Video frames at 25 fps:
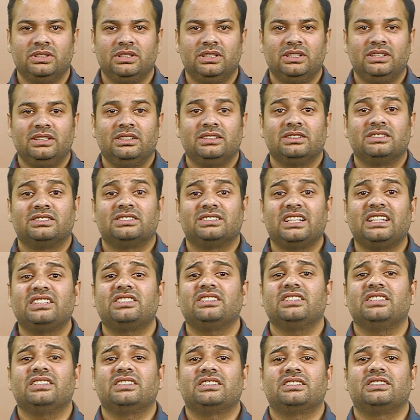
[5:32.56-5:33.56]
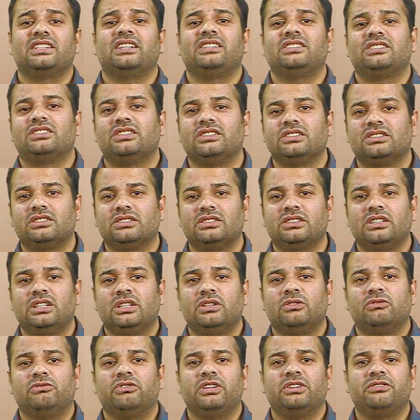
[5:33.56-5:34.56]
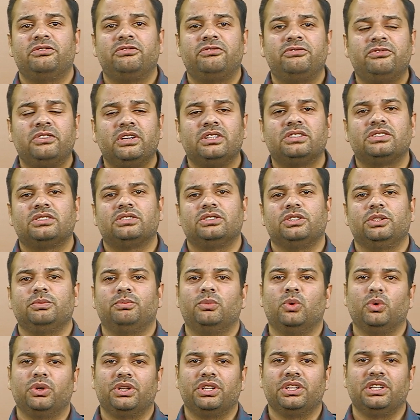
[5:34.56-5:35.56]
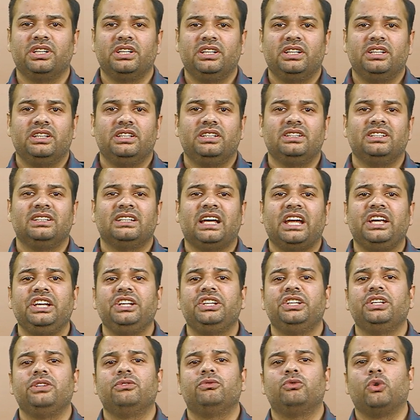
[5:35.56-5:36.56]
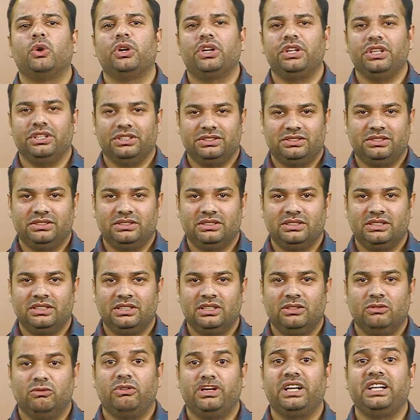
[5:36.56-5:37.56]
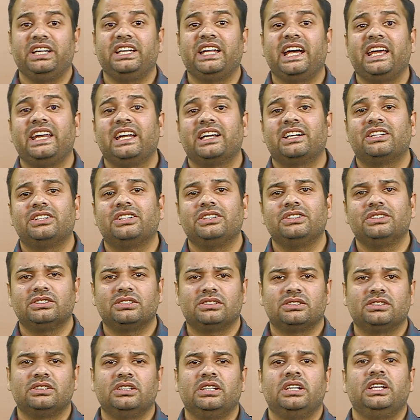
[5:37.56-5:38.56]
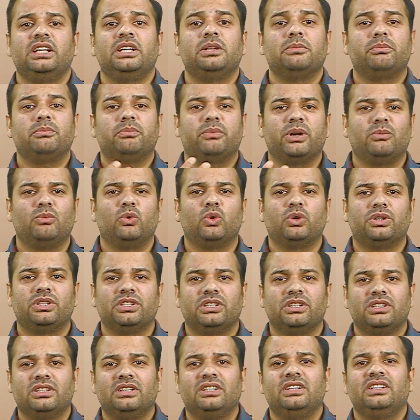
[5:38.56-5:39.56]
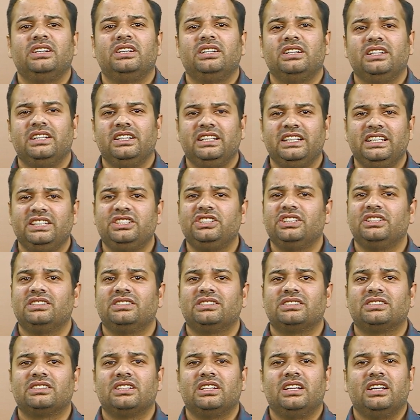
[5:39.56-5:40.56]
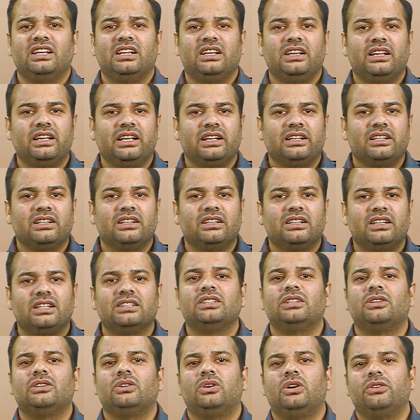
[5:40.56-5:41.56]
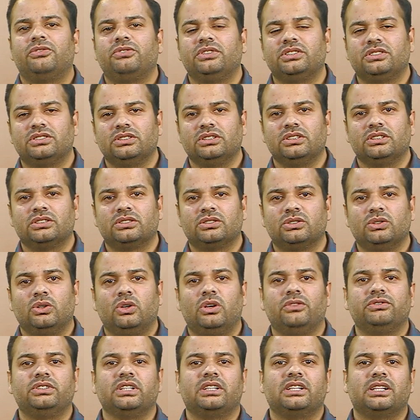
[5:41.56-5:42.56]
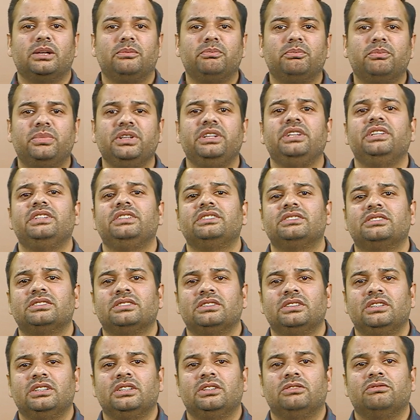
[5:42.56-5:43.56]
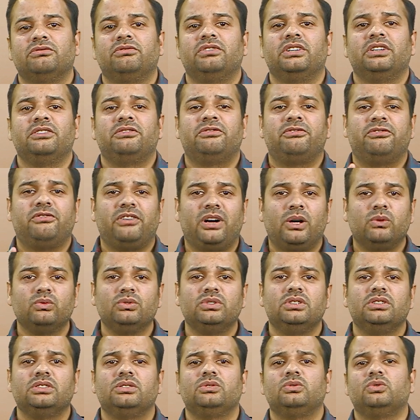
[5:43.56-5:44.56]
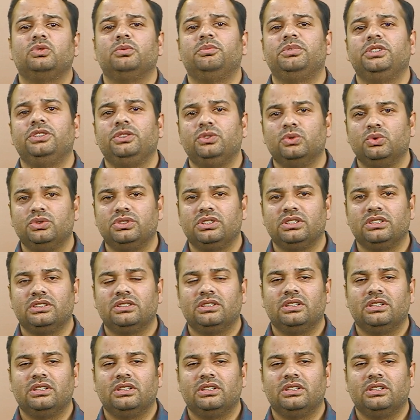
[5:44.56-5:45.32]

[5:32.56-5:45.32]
Such instances were first reported in 1940s when directors, promoter, agents and other officers of the companies were found to be using